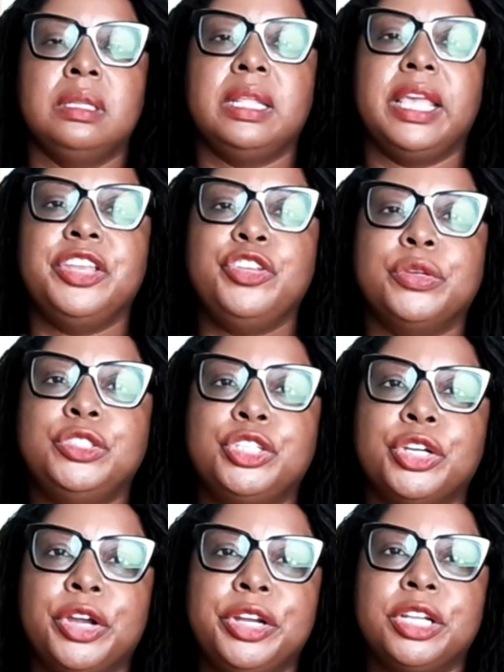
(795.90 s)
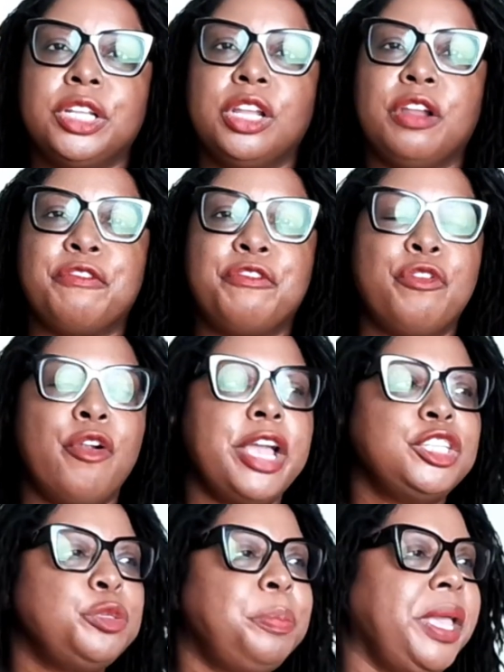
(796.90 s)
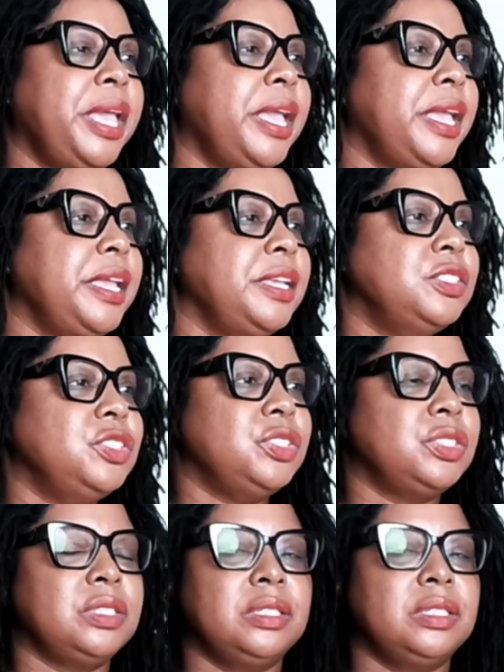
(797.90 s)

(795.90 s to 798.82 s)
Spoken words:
in your journal on a fresh page,